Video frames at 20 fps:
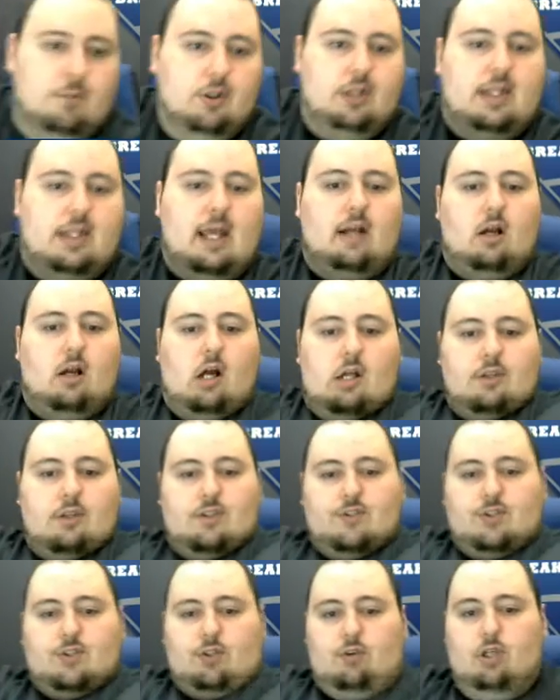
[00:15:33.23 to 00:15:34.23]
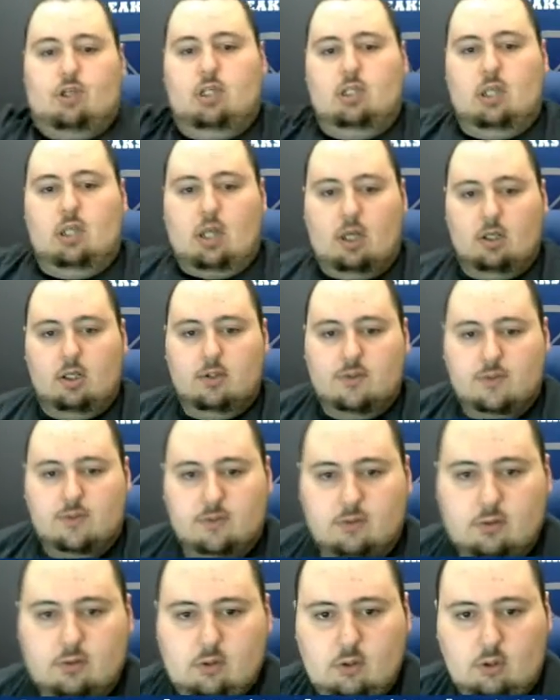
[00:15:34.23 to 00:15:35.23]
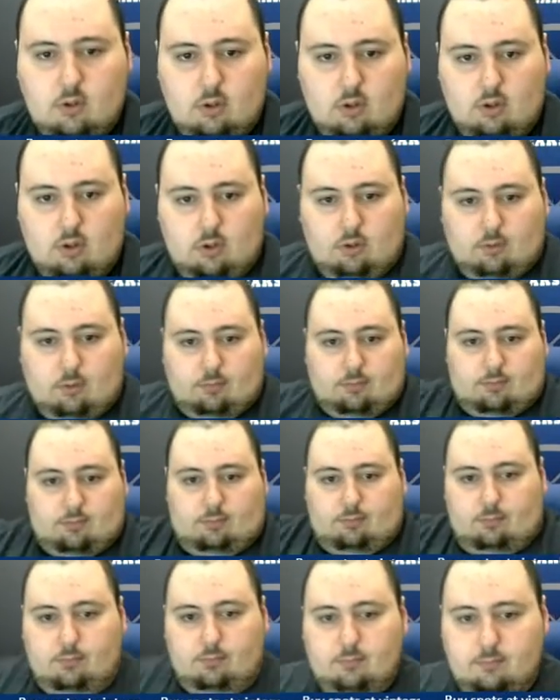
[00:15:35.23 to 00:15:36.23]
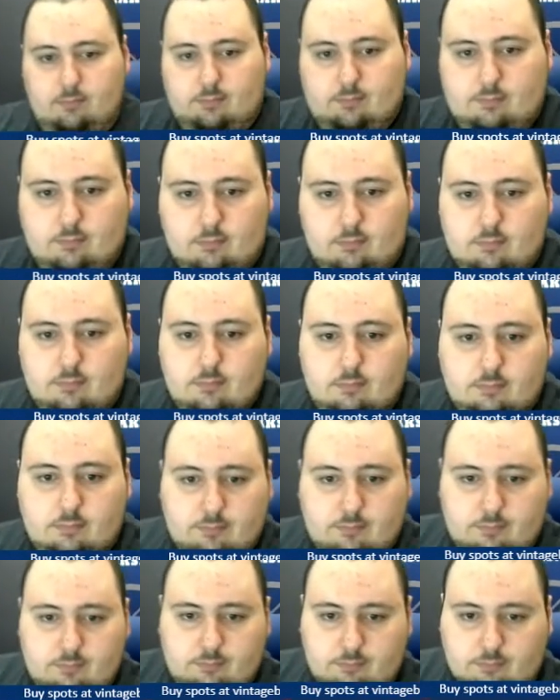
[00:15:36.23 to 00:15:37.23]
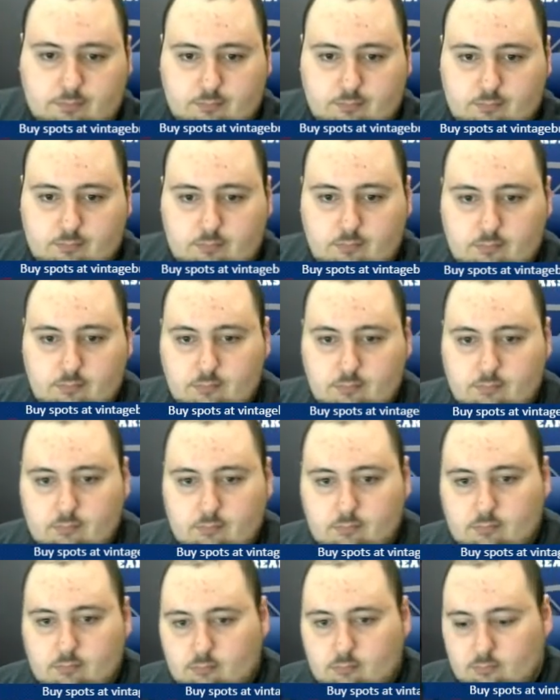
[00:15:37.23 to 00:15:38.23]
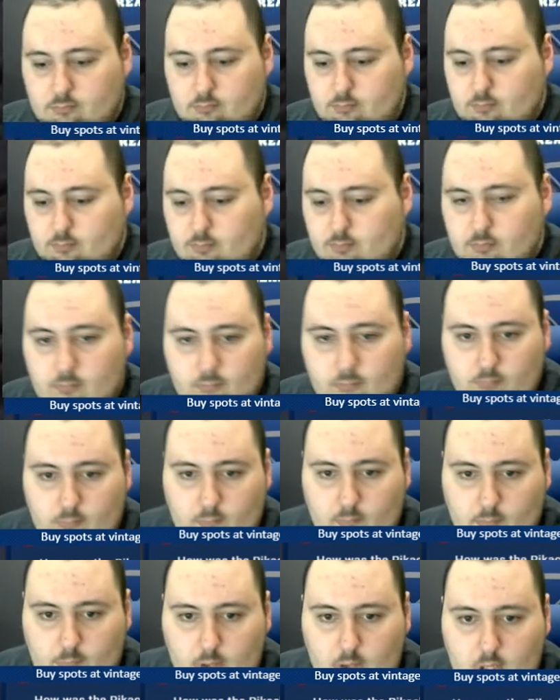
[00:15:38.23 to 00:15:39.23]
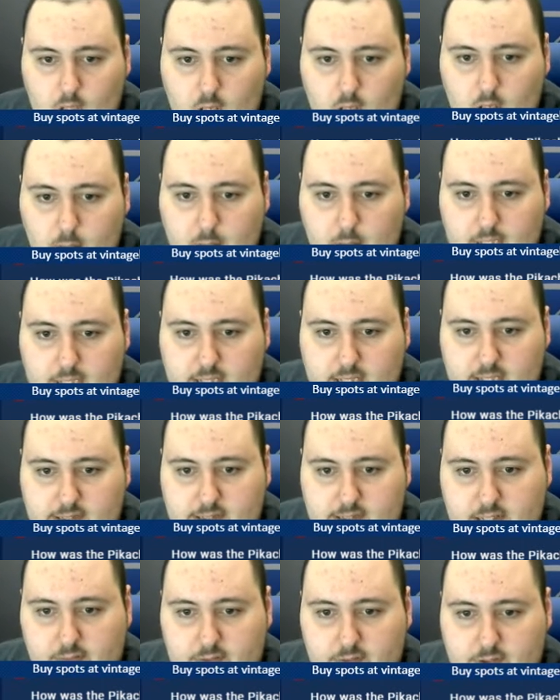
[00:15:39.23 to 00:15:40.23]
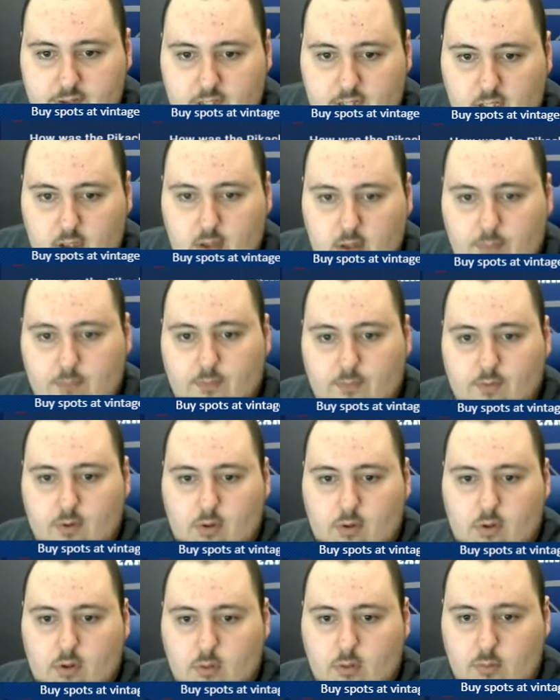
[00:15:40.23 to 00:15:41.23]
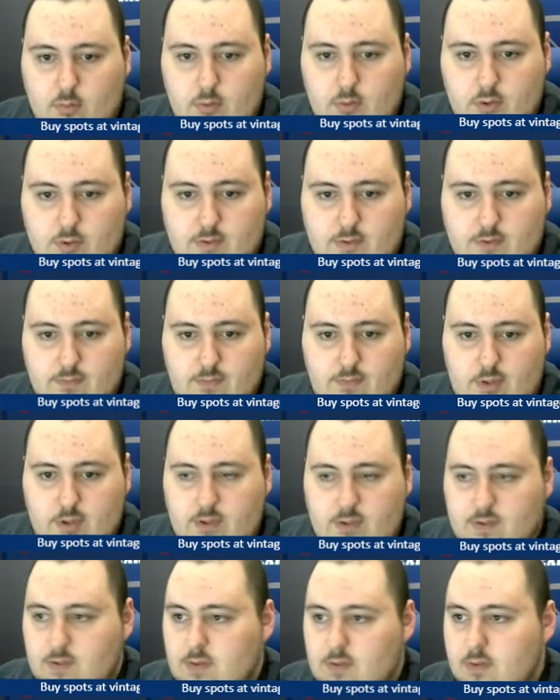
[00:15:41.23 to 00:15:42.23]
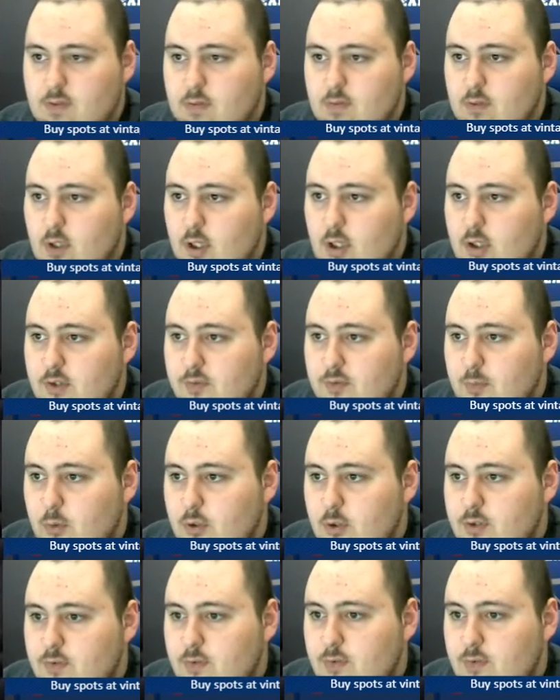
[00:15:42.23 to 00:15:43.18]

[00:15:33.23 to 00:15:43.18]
that on the screen, guys. My kids never stopped was fantasy sports.